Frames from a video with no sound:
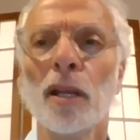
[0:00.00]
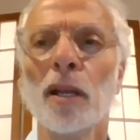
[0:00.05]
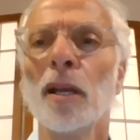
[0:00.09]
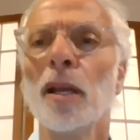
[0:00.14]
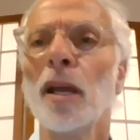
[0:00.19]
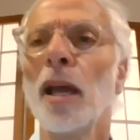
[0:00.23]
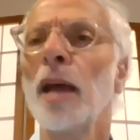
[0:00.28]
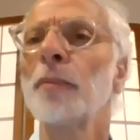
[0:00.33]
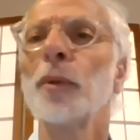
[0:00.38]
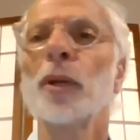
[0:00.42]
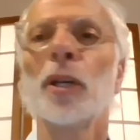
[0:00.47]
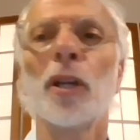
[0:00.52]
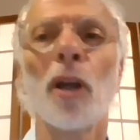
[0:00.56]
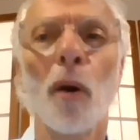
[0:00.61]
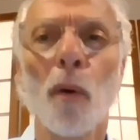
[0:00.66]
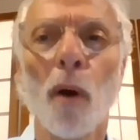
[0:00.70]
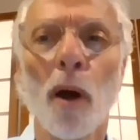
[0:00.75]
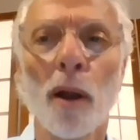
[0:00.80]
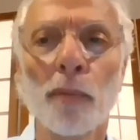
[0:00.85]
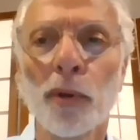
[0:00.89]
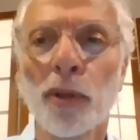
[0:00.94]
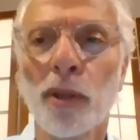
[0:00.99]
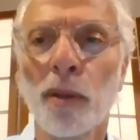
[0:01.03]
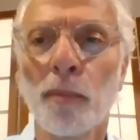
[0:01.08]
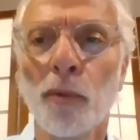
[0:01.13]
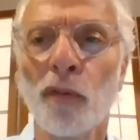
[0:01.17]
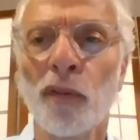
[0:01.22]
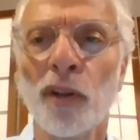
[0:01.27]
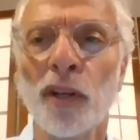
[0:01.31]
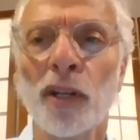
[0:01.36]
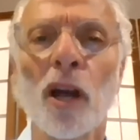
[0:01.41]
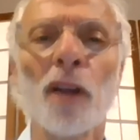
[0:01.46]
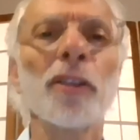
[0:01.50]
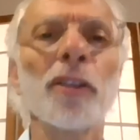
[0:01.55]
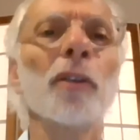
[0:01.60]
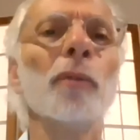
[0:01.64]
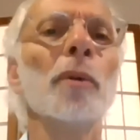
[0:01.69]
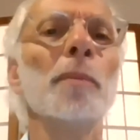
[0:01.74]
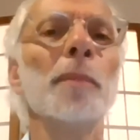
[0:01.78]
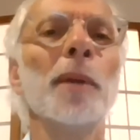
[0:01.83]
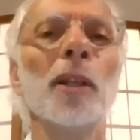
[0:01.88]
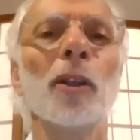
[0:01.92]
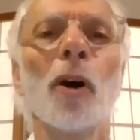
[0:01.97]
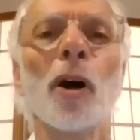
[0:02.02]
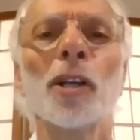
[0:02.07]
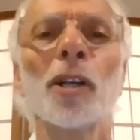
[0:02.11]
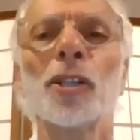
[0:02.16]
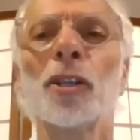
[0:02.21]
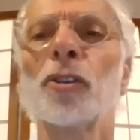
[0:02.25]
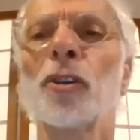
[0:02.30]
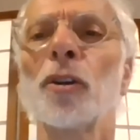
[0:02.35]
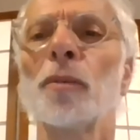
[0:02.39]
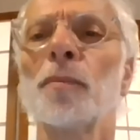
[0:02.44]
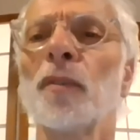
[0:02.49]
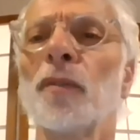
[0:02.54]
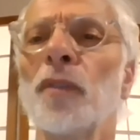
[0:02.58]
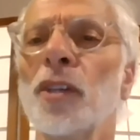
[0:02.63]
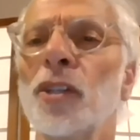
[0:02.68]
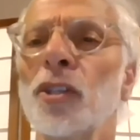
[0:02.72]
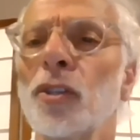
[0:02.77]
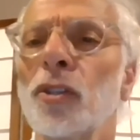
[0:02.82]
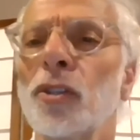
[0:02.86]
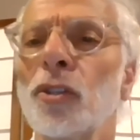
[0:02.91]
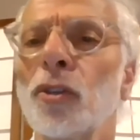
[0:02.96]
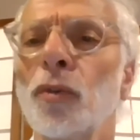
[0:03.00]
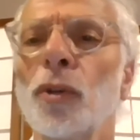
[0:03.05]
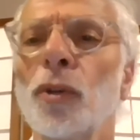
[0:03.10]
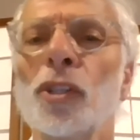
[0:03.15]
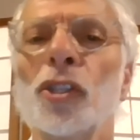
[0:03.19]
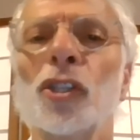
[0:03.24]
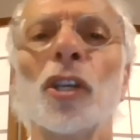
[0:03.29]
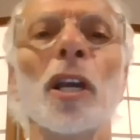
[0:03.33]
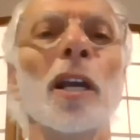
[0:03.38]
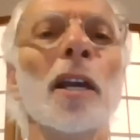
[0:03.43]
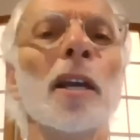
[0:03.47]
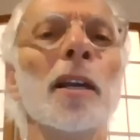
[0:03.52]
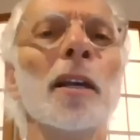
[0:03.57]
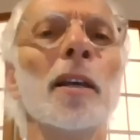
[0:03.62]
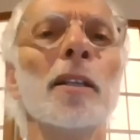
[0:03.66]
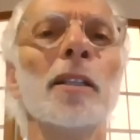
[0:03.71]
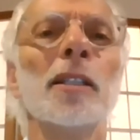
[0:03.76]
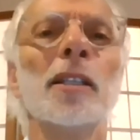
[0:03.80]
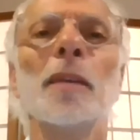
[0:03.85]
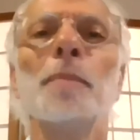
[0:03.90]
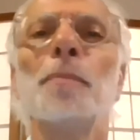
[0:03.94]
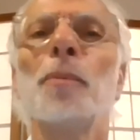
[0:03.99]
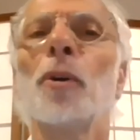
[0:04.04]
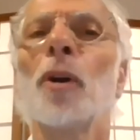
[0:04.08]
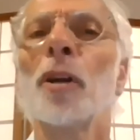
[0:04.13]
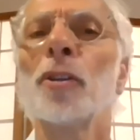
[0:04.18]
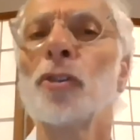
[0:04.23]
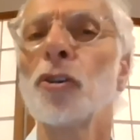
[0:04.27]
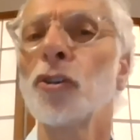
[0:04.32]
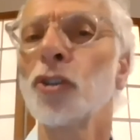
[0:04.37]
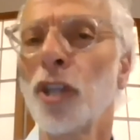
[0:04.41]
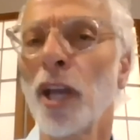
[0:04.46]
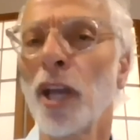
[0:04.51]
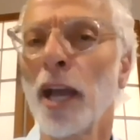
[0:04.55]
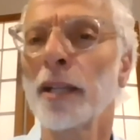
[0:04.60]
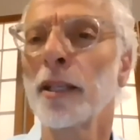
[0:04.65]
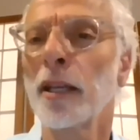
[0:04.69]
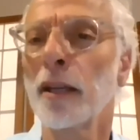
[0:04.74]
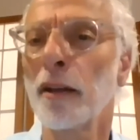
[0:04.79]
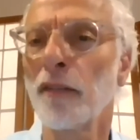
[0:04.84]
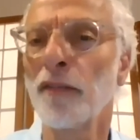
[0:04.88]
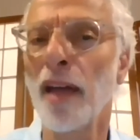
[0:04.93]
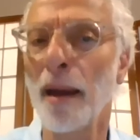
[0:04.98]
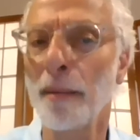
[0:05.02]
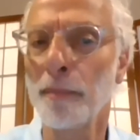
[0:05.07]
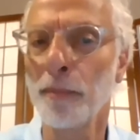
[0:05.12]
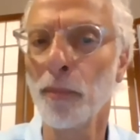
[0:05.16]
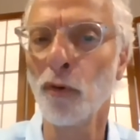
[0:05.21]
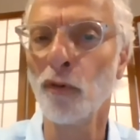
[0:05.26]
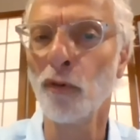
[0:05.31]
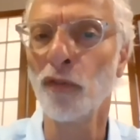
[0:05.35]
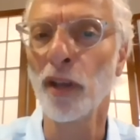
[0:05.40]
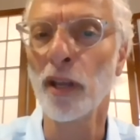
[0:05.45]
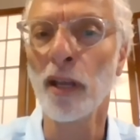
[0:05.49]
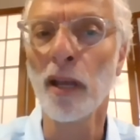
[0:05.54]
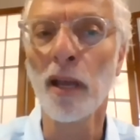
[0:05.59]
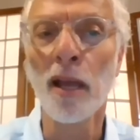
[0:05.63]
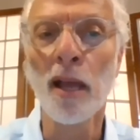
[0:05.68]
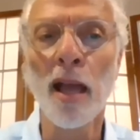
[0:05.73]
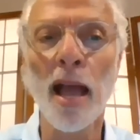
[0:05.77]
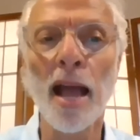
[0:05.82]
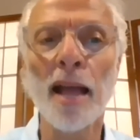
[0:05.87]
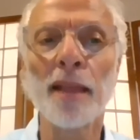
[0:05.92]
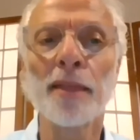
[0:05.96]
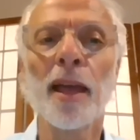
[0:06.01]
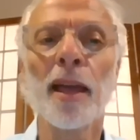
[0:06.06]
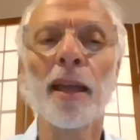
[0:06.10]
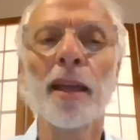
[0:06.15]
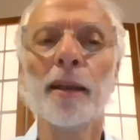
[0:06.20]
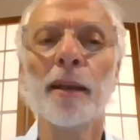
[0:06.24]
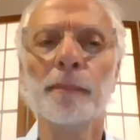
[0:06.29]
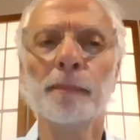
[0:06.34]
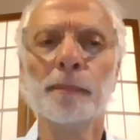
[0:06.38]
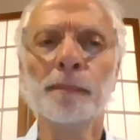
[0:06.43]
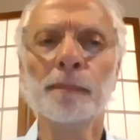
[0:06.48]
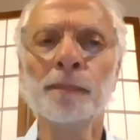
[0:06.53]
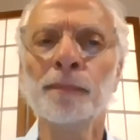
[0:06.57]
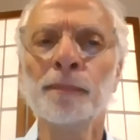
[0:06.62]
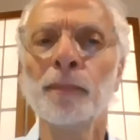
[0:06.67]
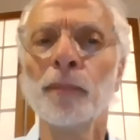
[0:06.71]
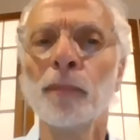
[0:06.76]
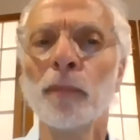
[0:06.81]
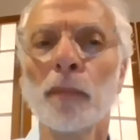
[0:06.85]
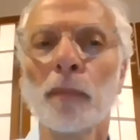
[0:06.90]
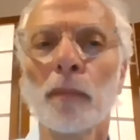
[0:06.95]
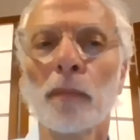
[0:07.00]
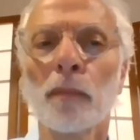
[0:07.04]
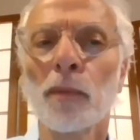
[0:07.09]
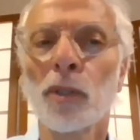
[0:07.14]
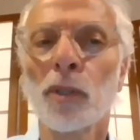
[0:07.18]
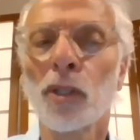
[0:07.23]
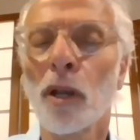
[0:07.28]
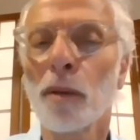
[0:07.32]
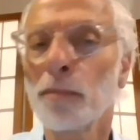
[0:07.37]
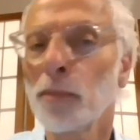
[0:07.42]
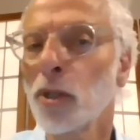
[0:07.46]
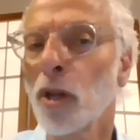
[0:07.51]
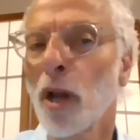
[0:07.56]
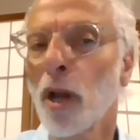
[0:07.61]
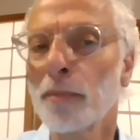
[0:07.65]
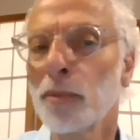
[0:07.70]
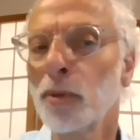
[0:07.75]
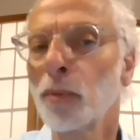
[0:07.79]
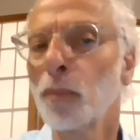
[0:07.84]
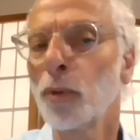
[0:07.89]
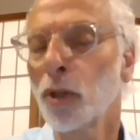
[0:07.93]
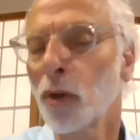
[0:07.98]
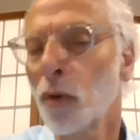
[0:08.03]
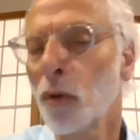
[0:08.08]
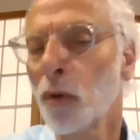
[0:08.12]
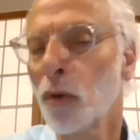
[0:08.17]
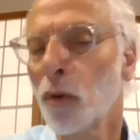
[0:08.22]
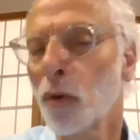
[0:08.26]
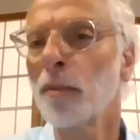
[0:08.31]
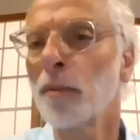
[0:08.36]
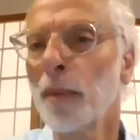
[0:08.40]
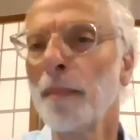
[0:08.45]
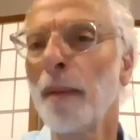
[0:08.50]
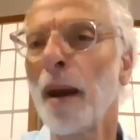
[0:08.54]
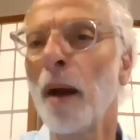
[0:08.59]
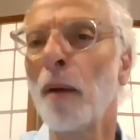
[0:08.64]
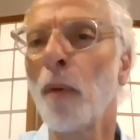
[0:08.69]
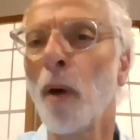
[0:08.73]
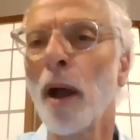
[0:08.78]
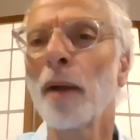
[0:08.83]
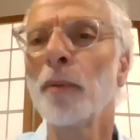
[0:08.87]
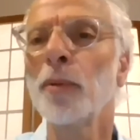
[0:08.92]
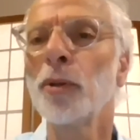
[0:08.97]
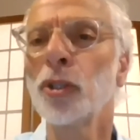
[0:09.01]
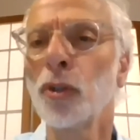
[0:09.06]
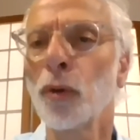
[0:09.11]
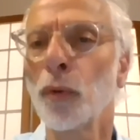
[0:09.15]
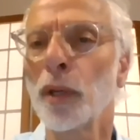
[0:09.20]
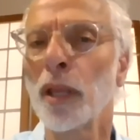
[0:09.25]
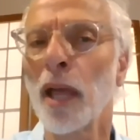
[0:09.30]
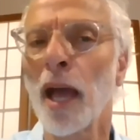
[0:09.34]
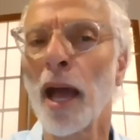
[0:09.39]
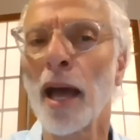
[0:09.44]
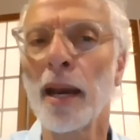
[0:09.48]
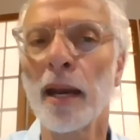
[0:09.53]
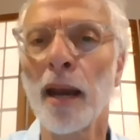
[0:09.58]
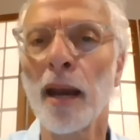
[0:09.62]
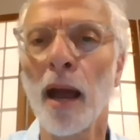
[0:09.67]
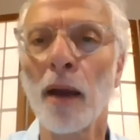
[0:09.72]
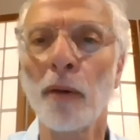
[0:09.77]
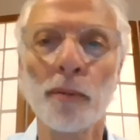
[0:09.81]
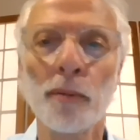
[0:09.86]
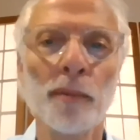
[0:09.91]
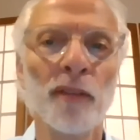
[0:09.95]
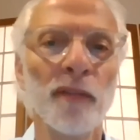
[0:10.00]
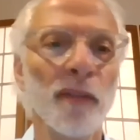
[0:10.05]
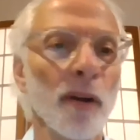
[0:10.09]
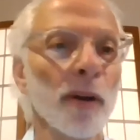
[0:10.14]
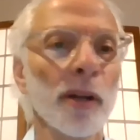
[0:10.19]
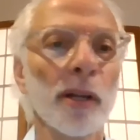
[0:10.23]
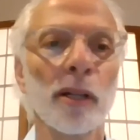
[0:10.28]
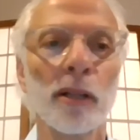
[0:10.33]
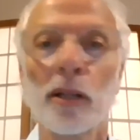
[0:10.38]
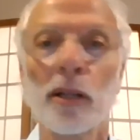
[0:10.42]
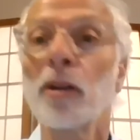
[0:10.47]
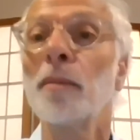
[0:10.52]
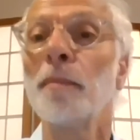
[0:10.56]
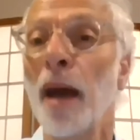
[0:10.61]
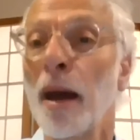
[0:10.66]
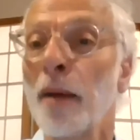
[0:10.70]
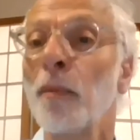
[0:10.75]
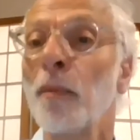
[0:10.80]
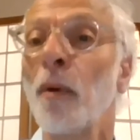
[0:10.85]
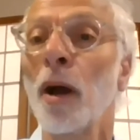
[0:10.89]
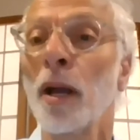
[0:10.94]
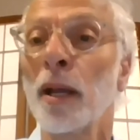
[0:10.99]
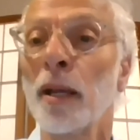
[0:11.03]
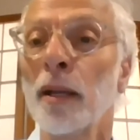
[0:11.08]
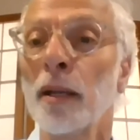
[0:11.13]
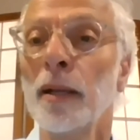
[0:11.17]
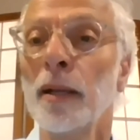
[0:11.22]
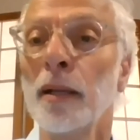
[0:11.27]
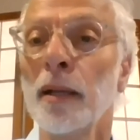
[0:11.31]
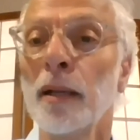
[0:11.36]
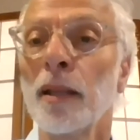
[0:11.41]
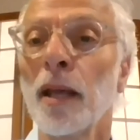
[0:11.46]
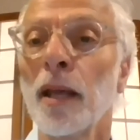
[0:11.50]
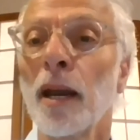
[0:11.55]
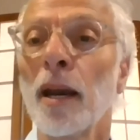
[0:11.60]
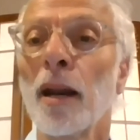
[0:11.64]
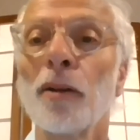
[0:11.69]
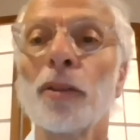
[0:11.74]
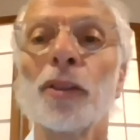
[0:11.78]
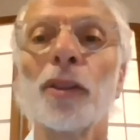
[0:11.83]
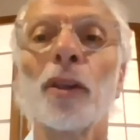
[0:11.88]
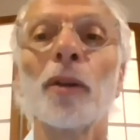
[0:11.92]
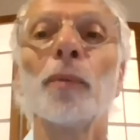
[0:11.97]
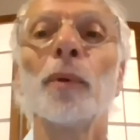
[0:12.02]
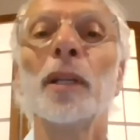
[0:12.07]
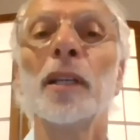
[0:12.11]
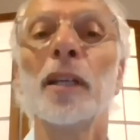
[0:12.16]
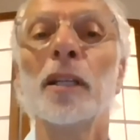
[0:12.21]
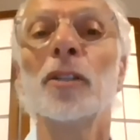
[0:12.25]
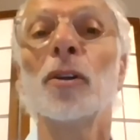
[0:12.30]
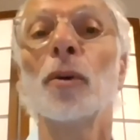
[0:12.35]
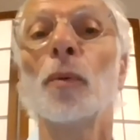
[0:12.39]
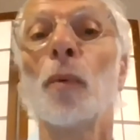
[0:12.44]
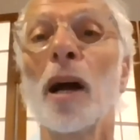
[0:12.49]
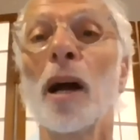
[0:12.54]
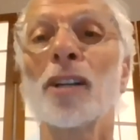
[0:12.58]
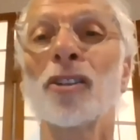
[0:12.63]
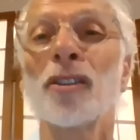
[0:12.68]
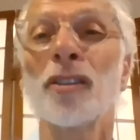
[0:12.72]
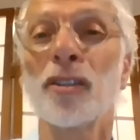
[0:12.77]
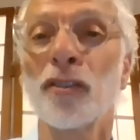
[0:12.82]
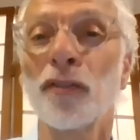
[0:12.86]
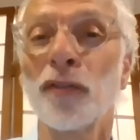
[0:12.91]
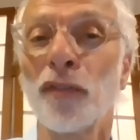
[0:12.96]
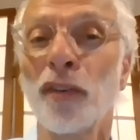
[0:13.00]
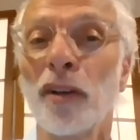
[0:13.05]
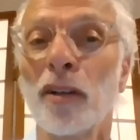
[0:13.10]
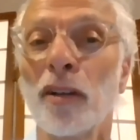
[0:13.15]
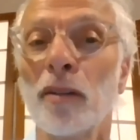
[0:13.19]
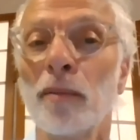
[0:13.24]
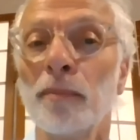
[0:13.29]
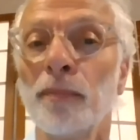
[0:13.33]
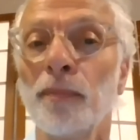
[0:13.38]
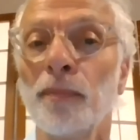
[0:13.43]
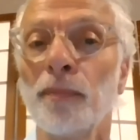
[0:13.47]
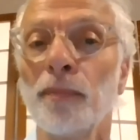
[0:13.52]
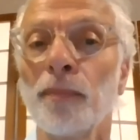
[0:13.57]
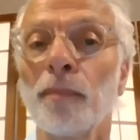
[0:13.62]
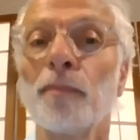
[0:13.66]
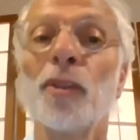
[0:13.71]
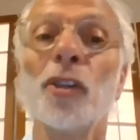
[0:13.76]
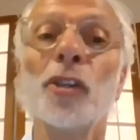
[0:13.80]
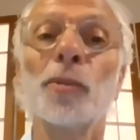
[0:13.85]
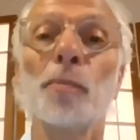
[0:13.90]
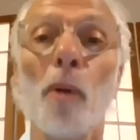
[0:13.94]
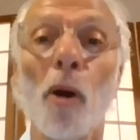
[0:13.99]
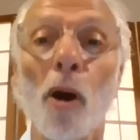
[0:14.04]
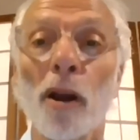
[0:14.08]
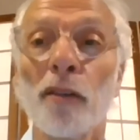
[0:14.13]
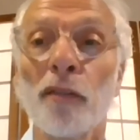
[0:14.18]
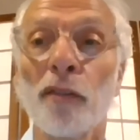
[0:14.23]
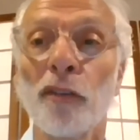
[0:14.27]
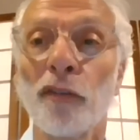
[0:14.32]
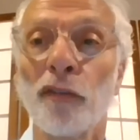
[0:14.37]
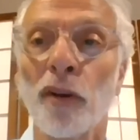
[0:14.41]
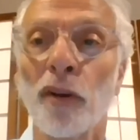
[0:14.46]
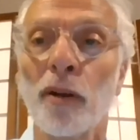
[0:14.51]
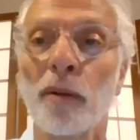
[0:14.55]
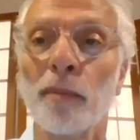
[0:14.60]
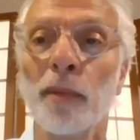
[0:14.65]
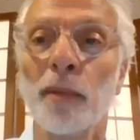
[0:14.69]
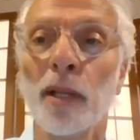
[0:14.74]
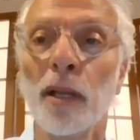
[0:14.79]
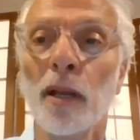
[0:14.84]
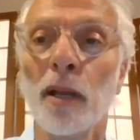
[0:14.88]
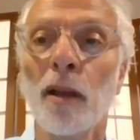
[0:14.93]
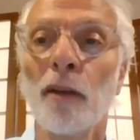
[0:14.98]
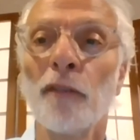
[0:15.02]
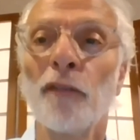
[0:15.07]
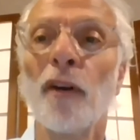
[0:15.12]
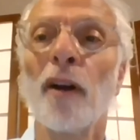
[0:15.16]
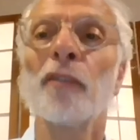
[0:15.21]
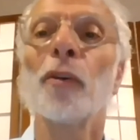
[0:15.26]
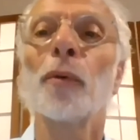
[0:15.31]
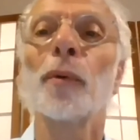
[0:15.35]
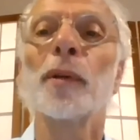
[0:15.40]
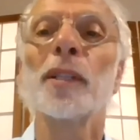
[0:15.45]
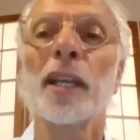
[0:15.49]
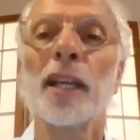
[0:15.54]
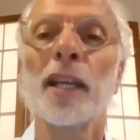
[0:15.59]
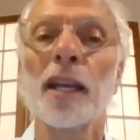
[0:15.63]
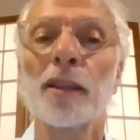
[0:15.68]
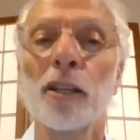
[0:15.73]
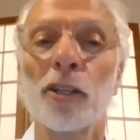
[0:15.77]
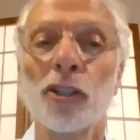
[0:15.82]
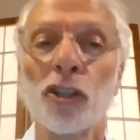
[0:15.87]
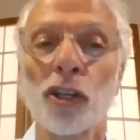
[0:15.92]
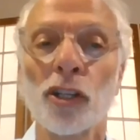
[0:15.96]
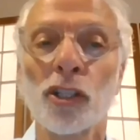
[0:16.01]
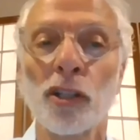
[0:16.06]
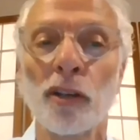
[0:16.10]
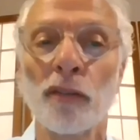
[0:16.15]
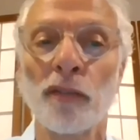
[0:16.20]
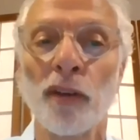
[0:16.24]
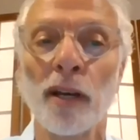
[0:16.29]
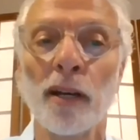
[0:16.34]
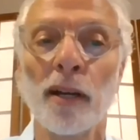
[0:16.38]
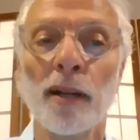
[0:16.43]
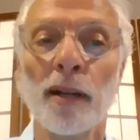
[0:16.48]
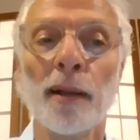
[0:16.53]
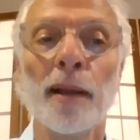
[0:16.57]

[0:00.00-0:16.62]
and we'd go on with the movie. Nothing would be lost in terms of the students' deeper understanding of that movie. And they sometimes would question me about why I was doing that, and I would be very clear about why. That I don't think we need to watch this film, this part of the film, for everyone to get the gist of it.